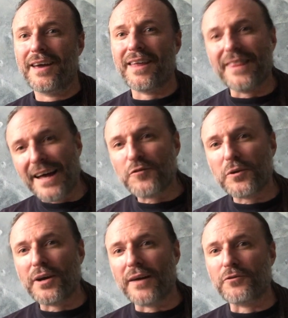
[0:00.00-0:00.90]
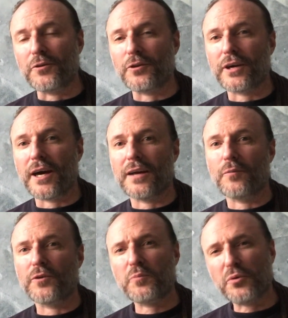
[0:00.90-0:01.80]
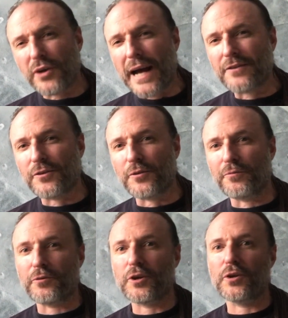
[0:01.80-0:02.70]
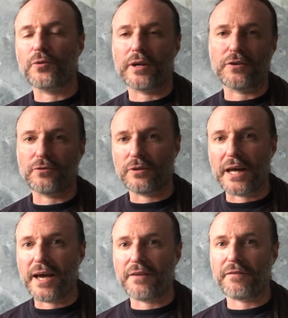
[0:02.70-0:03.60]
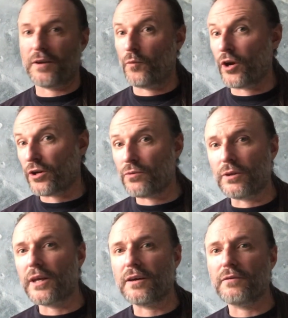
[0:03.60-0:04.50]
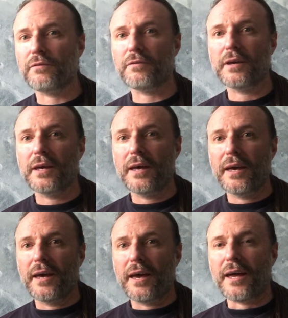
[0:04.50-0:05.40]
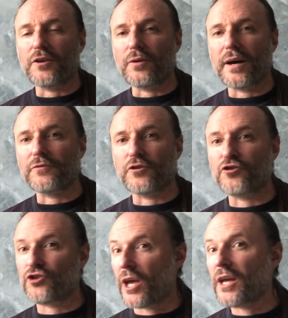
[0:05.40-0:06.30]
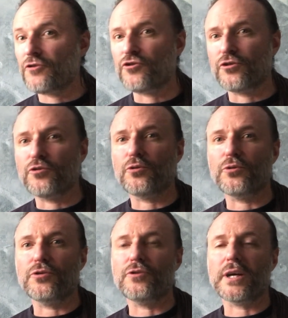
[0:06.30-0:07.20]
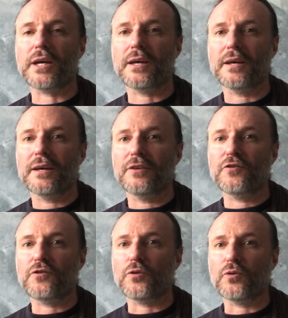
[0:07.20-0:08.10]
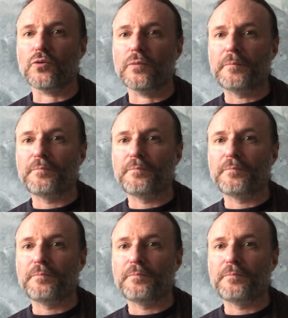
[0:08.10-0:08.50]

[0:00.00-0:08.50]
And that's what you have to look at. What's practical for you in your life and where you live. And you have to change your Druidry to